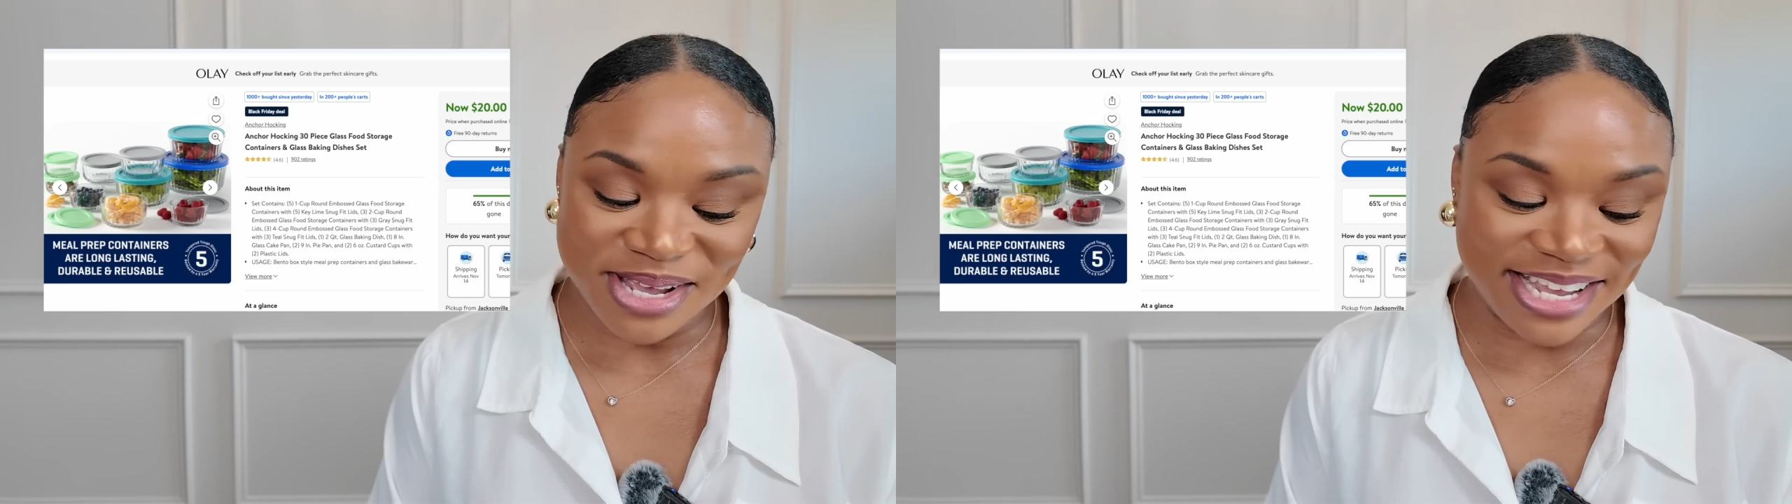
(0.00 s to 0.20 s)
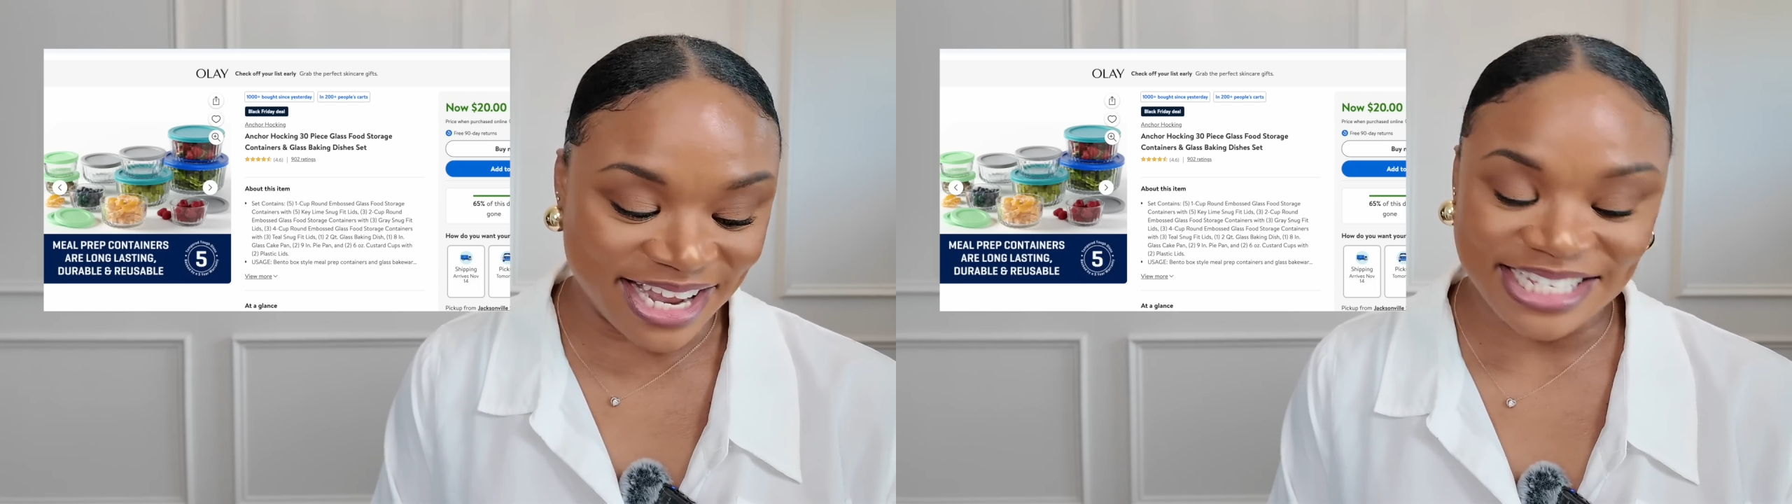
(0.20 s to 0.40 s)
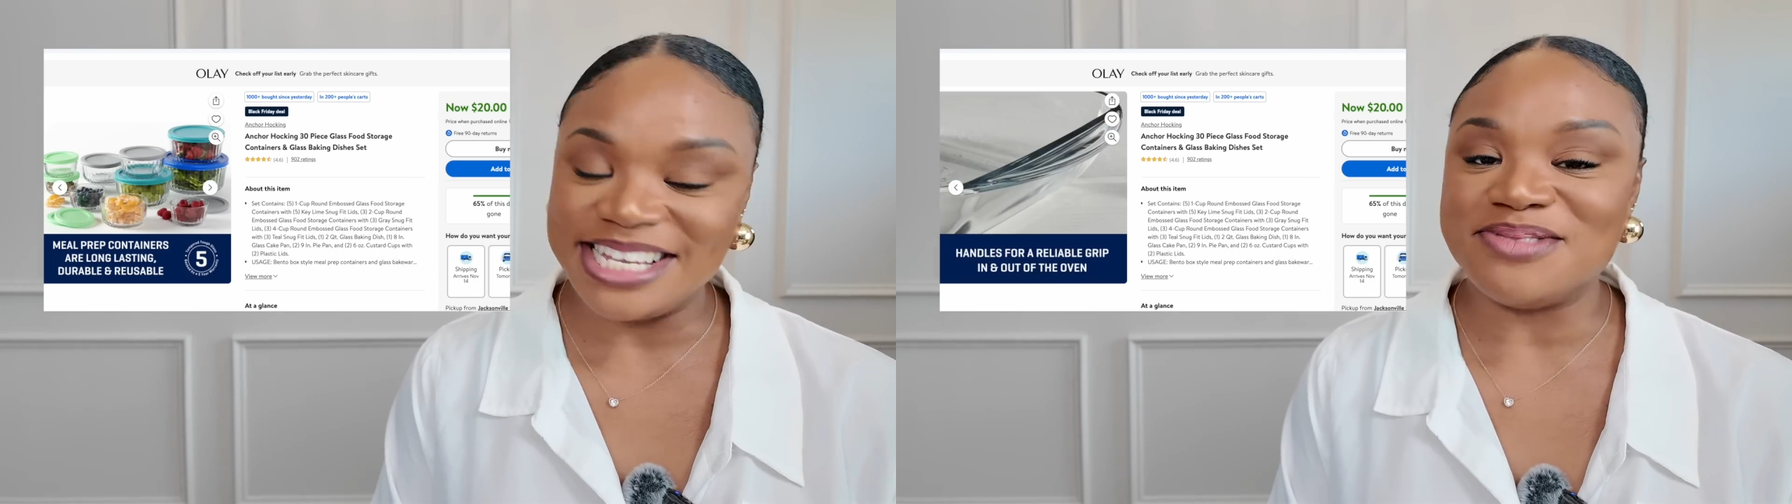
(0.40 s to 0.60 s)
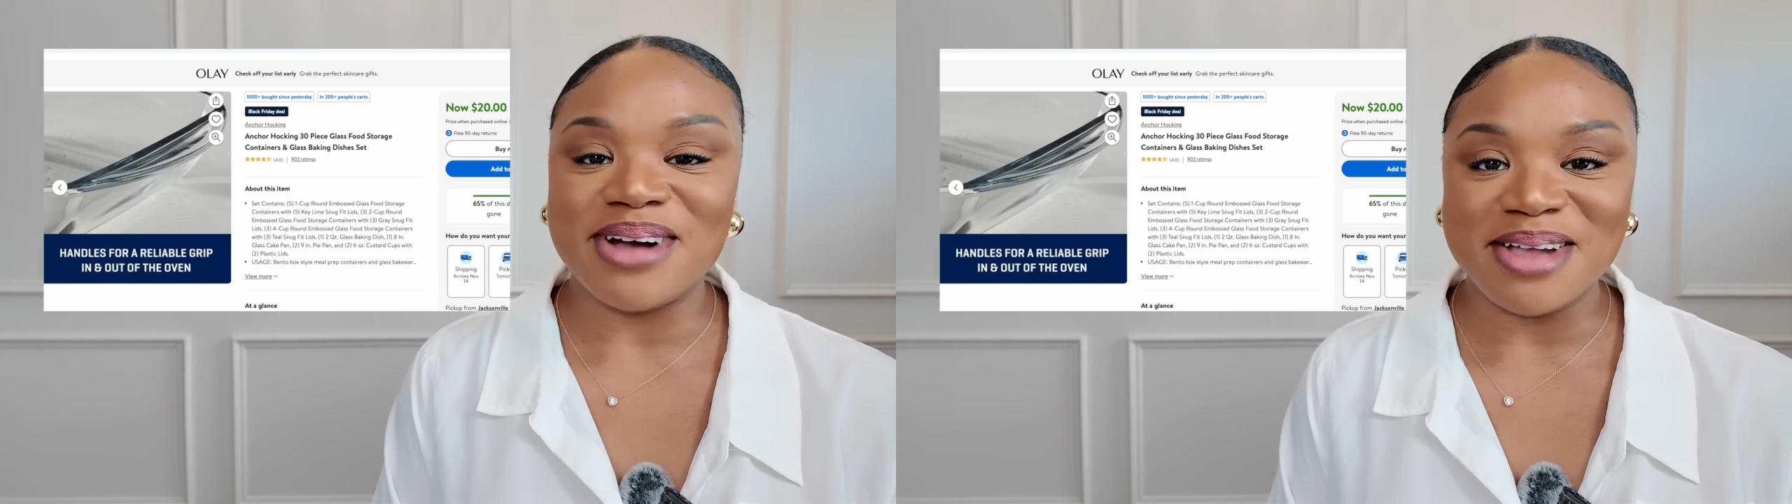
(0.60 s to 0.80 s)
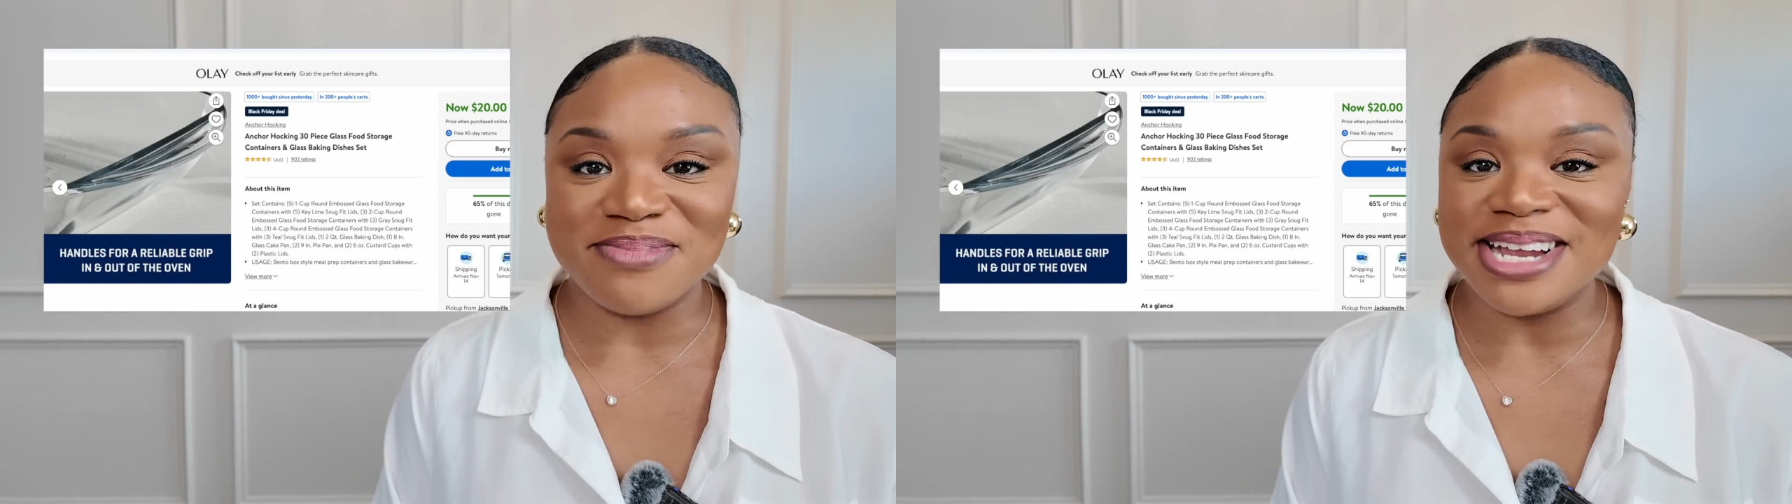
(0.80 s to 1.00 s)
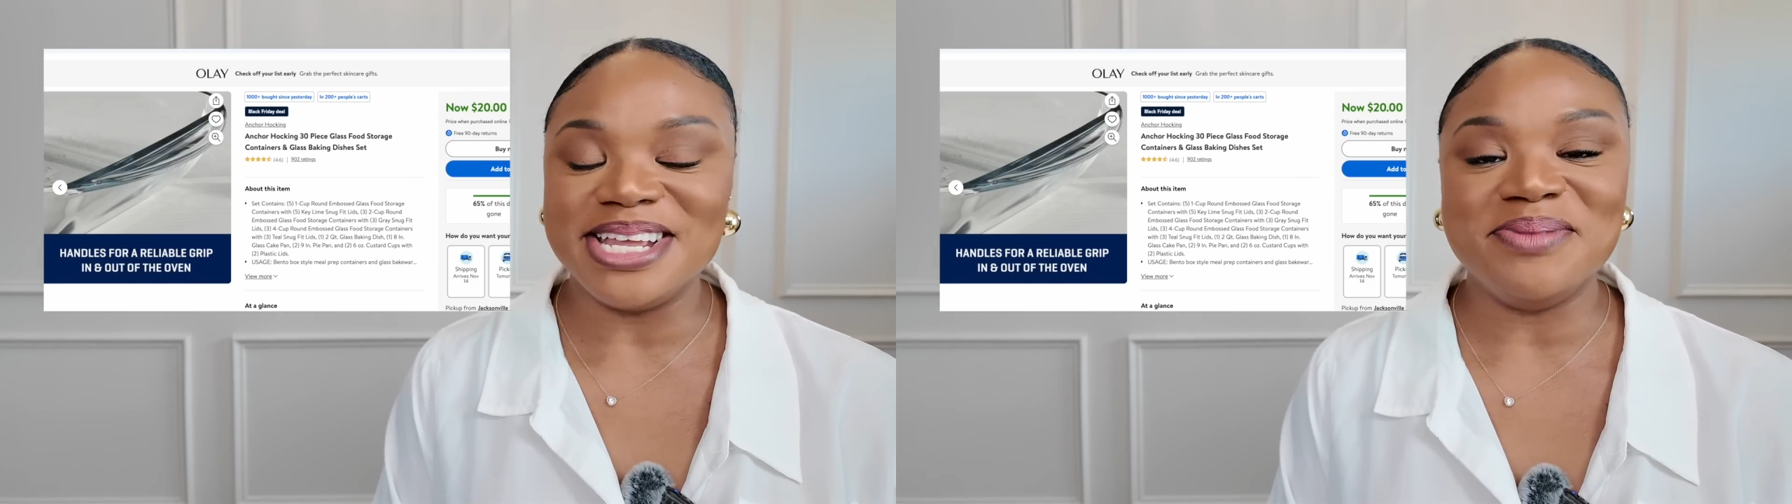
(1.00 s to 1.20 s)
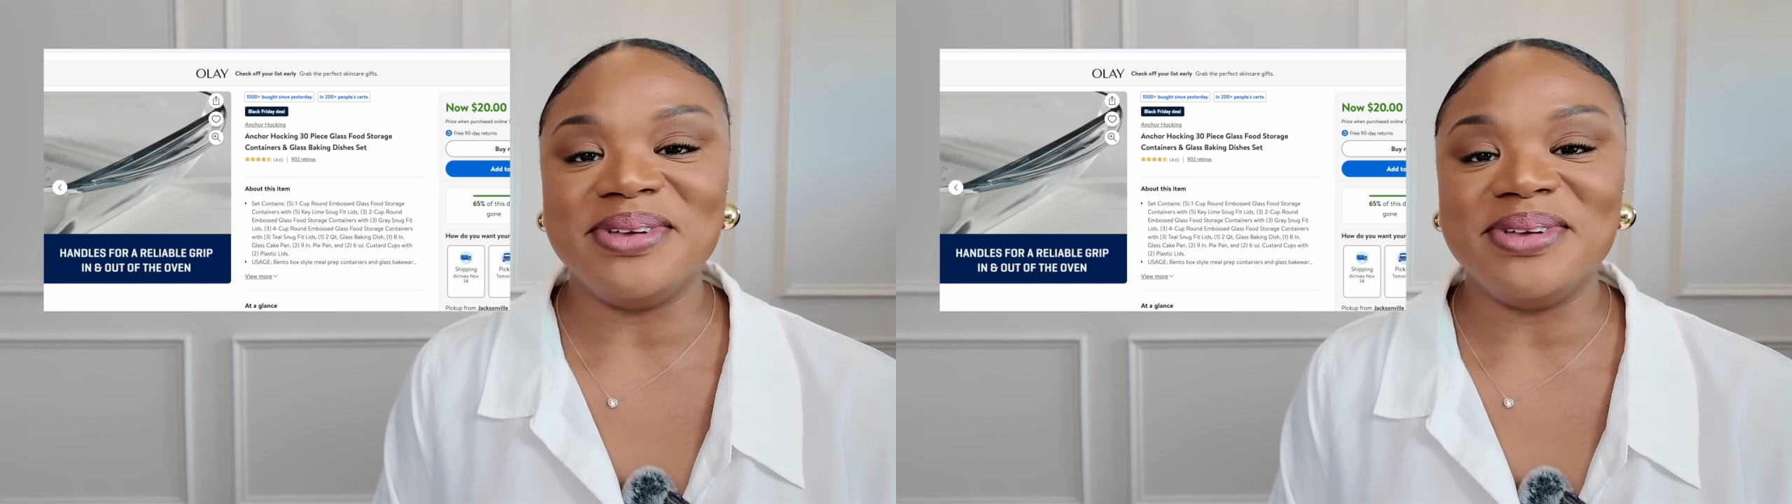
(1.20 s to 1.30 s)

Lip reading: getting my money